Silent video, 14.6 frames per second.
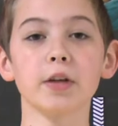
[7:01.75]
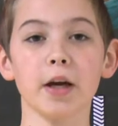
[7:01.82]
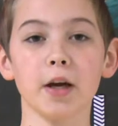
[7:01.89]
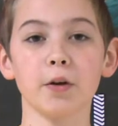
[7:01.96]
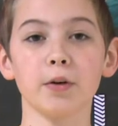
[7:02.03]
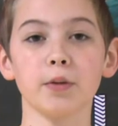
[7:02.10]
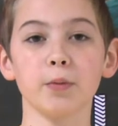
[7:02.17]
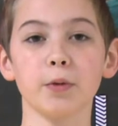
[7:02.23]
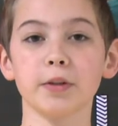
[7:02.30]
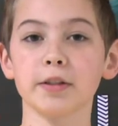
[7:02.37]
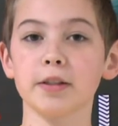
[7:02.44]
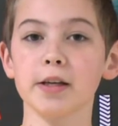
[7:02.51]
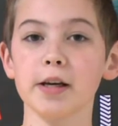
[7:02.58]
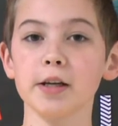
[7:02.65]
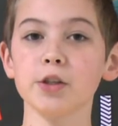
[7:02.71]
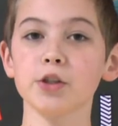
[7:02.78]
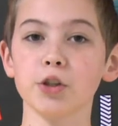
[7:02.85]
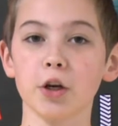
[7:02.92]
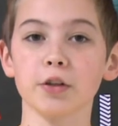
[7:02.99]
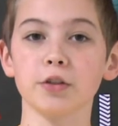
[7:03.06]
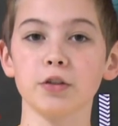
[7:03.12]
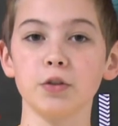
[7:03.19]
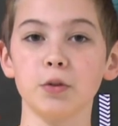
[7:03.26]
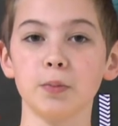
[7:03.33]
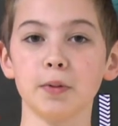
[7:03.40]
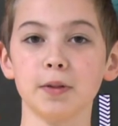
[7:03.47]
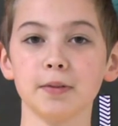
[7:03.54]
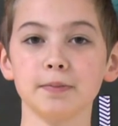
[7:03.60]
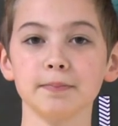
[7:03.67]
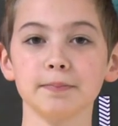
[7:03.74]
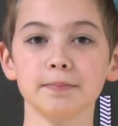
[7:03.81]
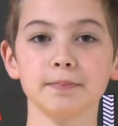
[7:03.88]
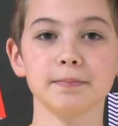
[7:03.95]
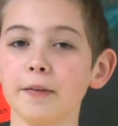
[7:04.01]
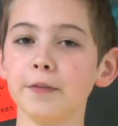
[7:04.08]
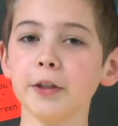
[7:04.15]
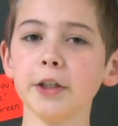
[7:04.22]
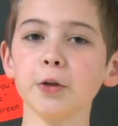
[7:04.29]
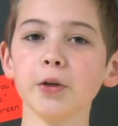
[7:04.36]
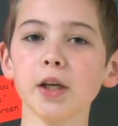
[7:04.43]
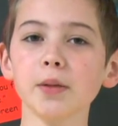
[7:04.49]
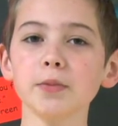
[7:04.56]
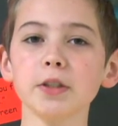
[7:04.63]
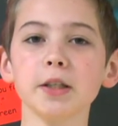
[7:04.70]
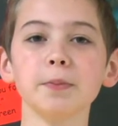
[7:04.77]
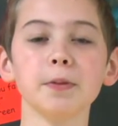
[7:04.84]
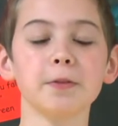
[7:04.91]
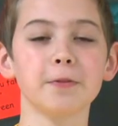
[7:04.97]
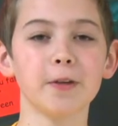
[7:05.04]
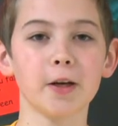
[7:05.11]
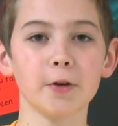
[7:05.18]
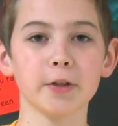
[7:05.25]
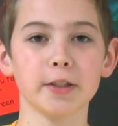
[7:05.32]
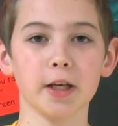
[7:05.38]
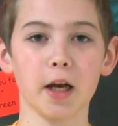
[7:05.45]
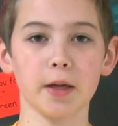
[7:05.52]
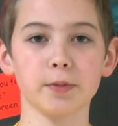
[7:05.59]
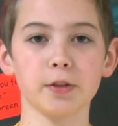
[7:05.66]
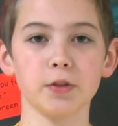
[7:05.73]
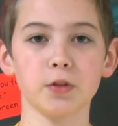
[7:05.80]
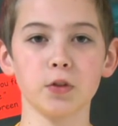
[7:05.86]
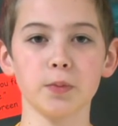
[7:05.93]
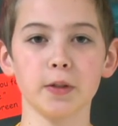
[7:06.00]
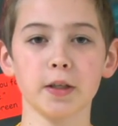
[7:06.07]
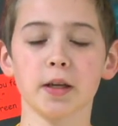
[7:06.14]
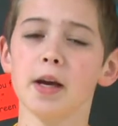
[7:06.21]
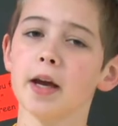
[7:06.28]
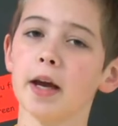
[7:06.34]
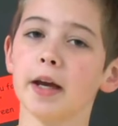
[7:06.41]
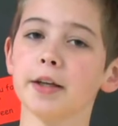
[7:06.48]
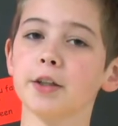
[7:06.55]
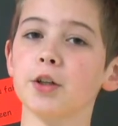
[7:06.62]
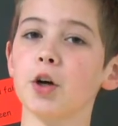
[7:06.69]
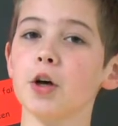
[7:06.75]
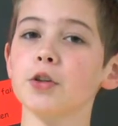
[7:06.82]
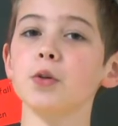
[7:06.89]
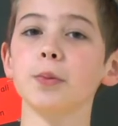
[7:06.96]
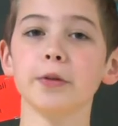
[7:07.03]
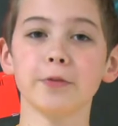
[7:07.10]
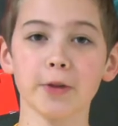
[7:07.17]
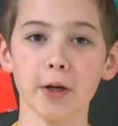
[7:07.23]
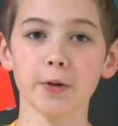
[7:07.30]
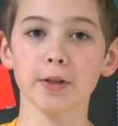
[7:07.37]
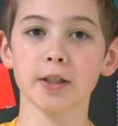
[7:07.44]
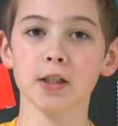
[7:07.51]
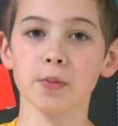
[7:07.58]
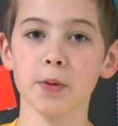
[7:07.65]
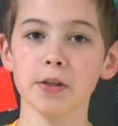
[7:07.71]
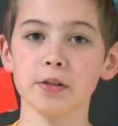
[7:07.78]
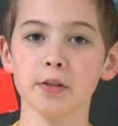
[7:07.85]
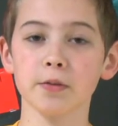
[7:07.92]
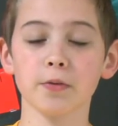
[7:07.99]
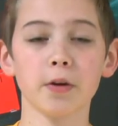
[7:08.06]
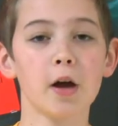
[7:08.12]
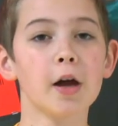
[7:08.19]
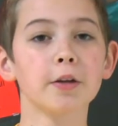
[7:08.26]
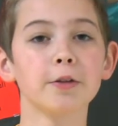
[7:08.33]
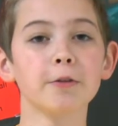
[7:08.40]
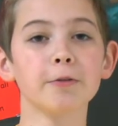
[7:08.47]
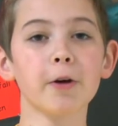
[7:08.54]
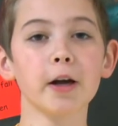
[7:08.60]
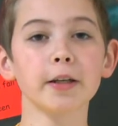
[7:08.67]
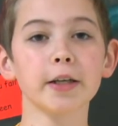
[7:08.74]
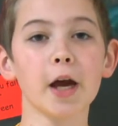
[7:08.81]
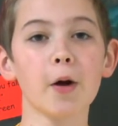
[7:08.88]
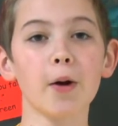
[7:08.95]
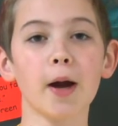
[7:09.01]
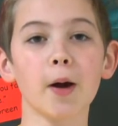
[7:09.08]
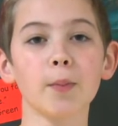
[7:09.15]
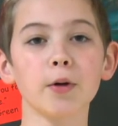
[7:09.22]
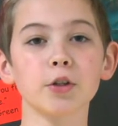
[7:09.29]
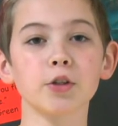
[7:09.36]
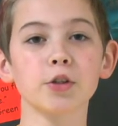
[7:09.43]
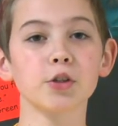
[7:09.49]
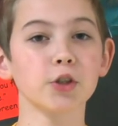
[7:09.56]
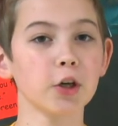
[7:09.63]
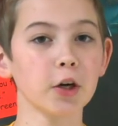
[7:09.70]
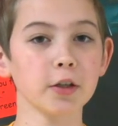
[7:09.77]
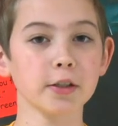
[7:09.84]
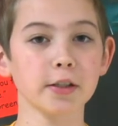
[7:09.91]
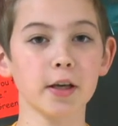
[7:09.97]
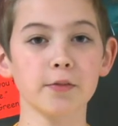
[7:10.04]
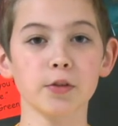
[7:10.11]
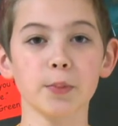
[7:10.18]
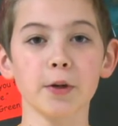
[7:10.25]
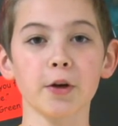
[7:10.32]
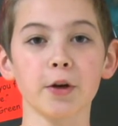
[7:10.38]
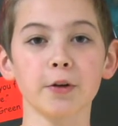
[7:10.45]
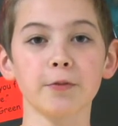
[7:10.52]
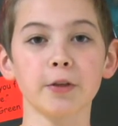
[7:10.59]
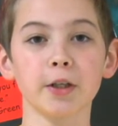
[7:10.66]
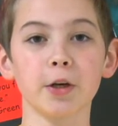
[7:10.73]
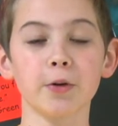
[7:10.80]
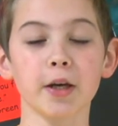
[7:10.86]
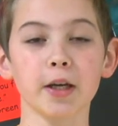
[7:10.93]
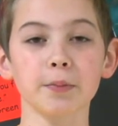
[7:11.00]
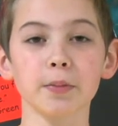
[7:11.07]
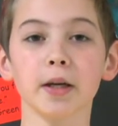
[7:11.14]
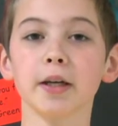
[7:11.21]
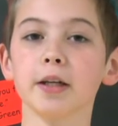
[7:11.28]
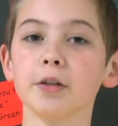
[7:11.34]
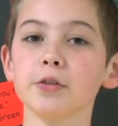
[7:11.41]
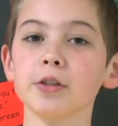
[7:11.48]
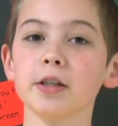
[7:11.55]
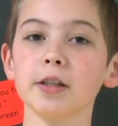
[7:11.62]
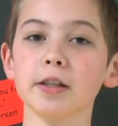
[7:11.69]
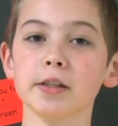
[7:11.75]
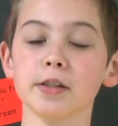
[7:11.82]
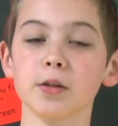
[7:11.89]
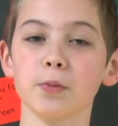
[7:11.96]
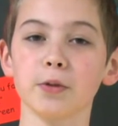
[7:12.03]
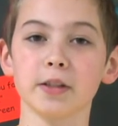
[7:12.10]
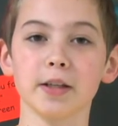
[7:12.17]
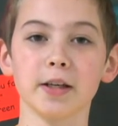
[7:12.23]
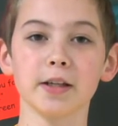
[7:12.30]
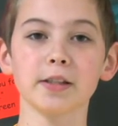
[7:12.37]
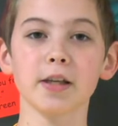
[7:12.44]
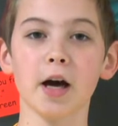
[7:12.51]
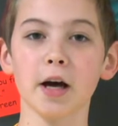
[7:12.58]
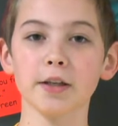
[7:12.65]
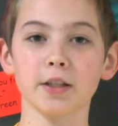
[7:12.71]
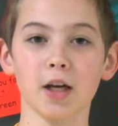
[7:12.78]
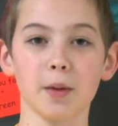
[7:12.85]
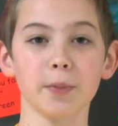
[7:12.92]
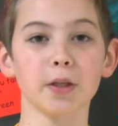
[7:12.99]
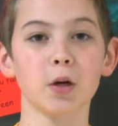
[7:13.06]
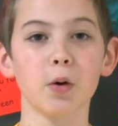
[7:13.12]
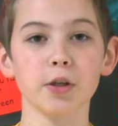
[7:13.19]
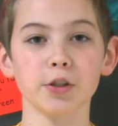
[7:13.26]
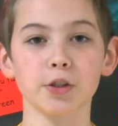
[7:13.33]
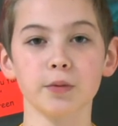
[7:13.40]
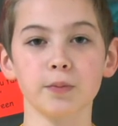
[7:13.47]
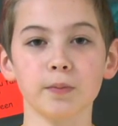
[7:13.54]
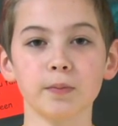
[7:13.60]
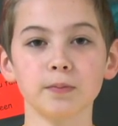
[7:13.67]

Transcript: Karen with today's Shark Scoop. Video games can be very time consuming, and can also be very expensive. To find out how much the Sharks have spent on a video game, here's Calissa with today's Hot Topic question.